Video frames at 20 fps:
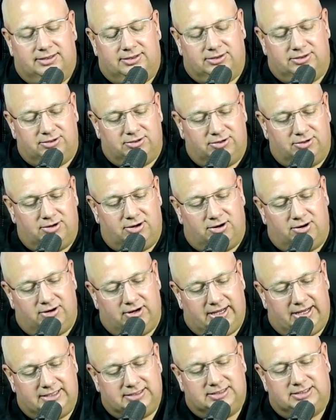there are
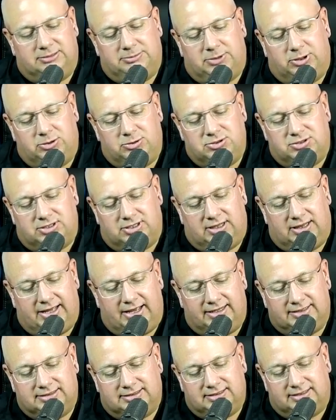Eskimos in
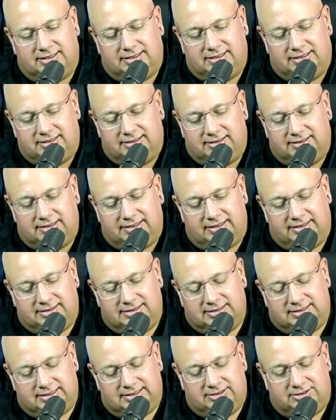Alaska, and
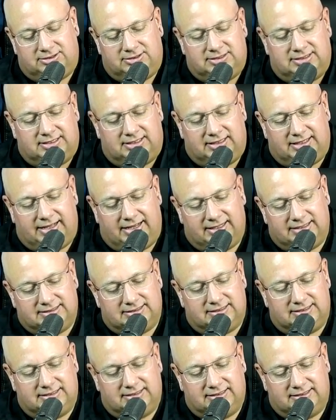seals in
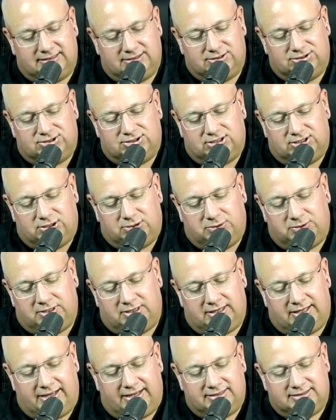Alaska, and snow in
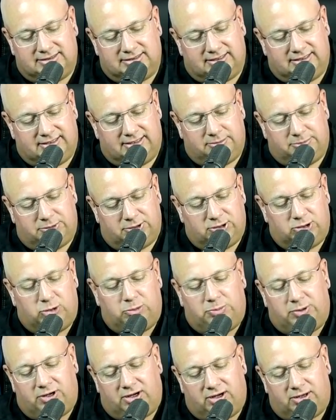Alaska, but
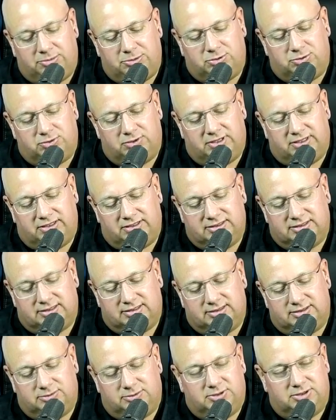no palm
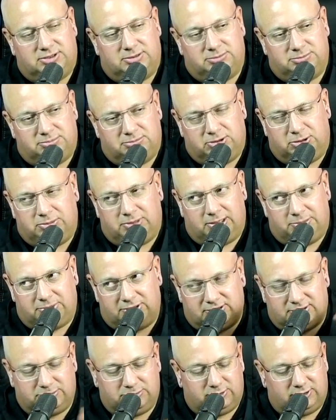trees, which there might
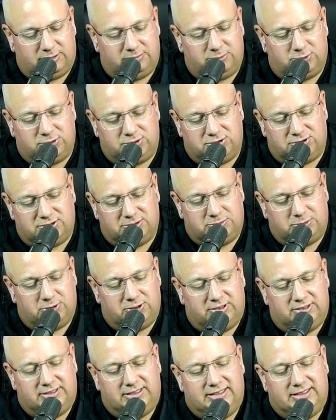be some palm trees somewhere